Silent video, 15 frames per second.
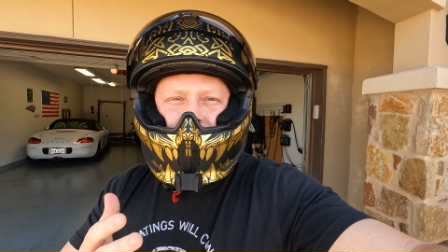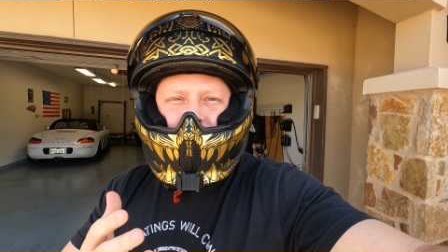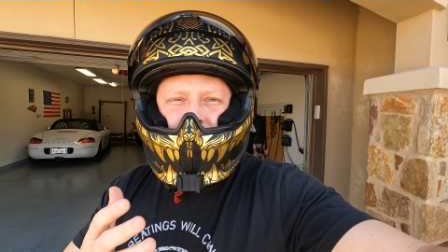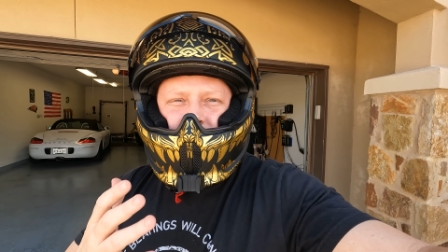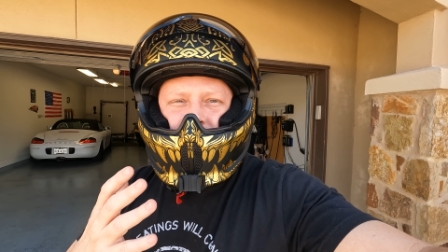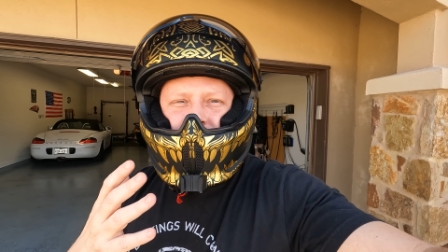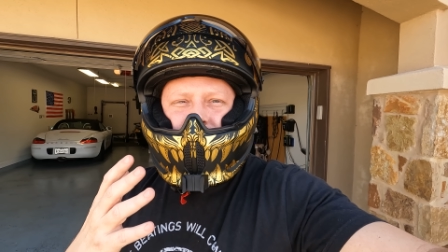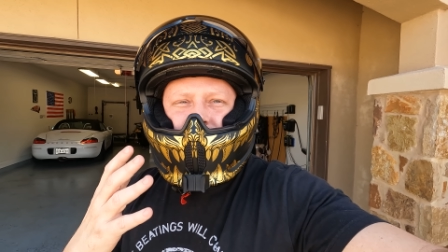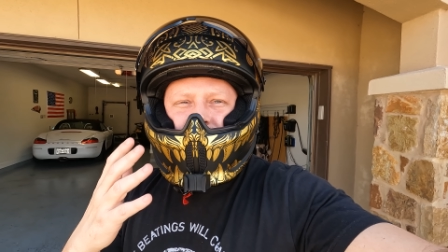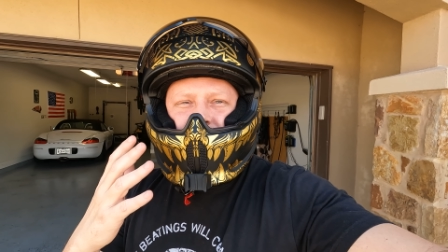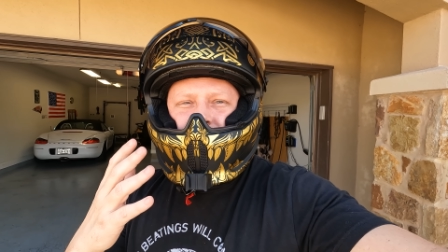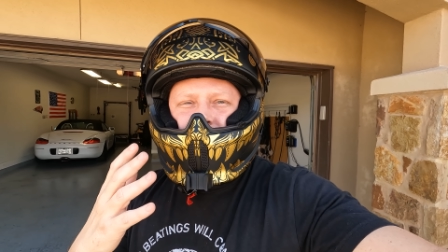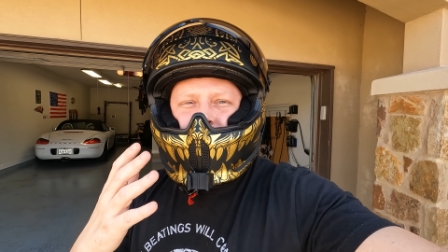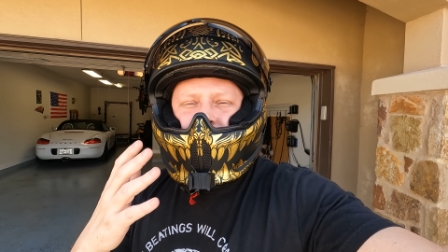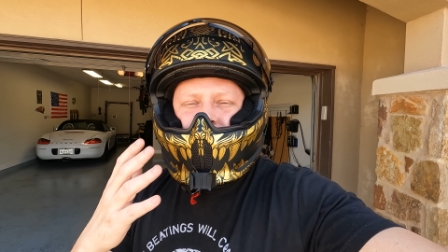You couldn't
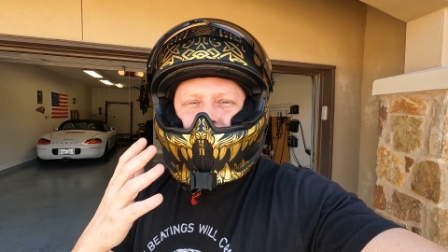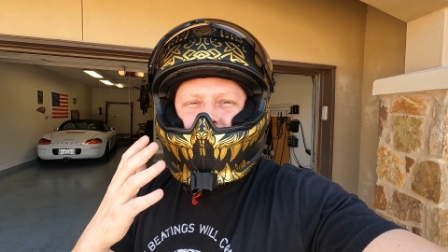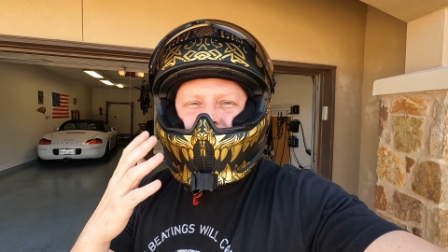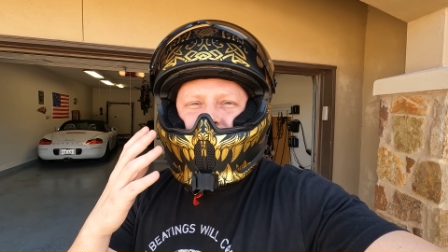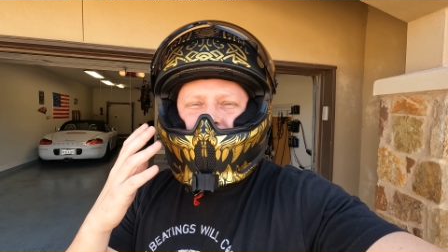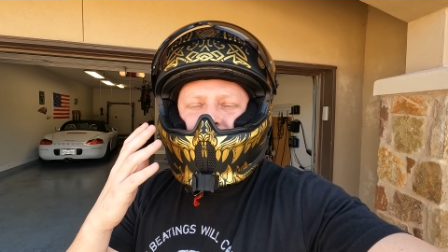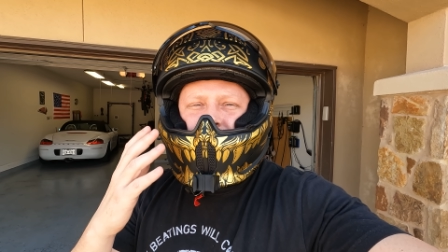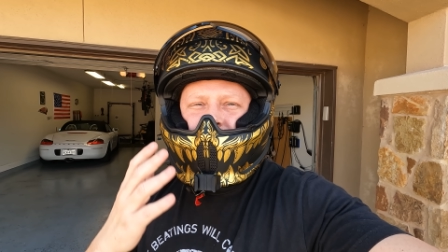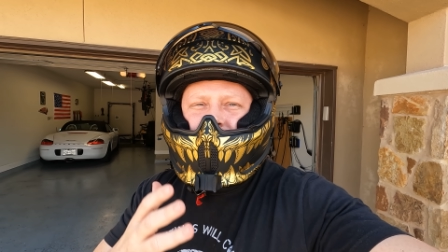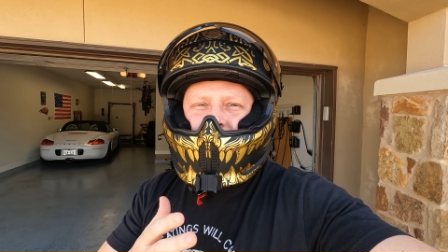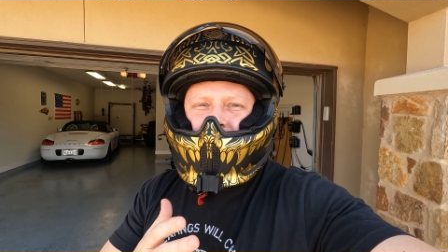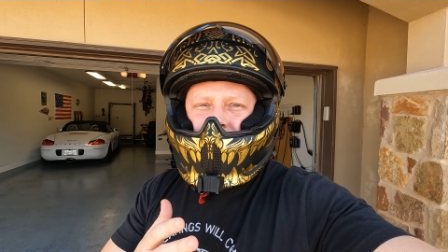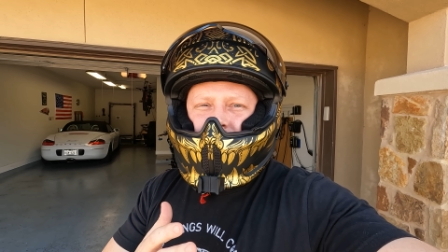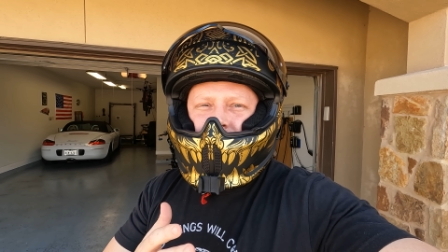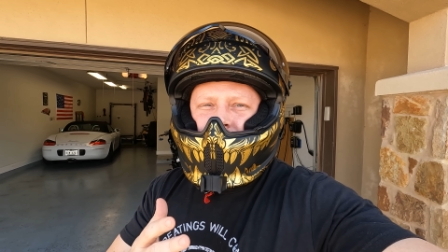even hear yourself
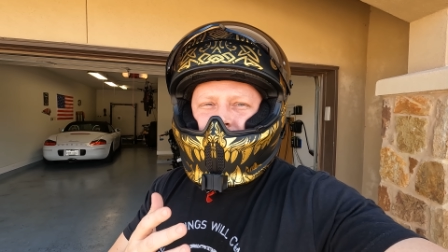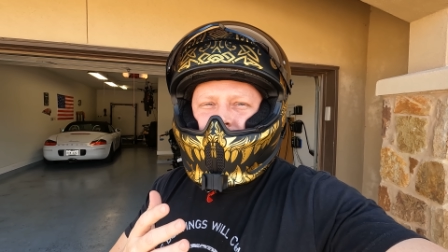think.